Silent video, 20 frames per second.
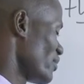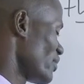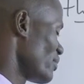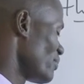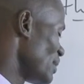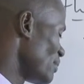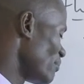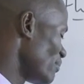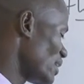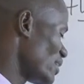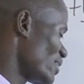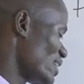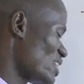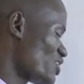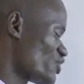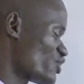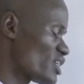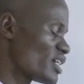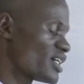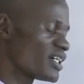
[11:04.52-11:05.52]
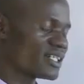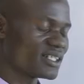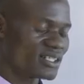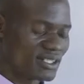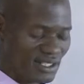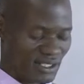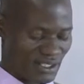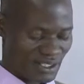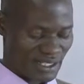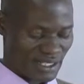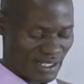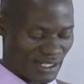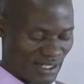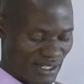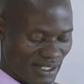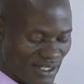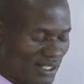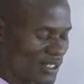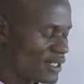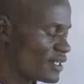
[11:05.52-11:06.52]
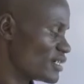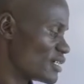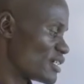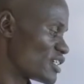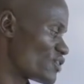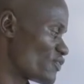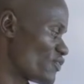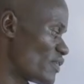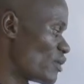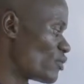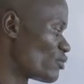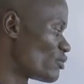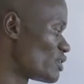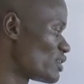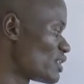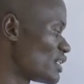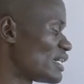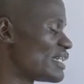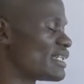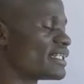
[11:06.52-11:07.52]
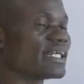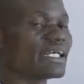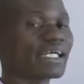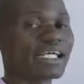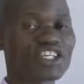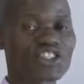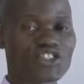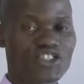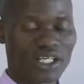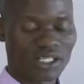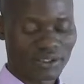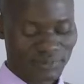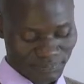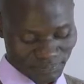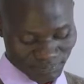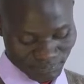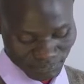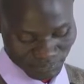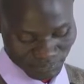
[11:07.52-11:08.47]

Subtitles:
Remember, Russia is found in the Asia.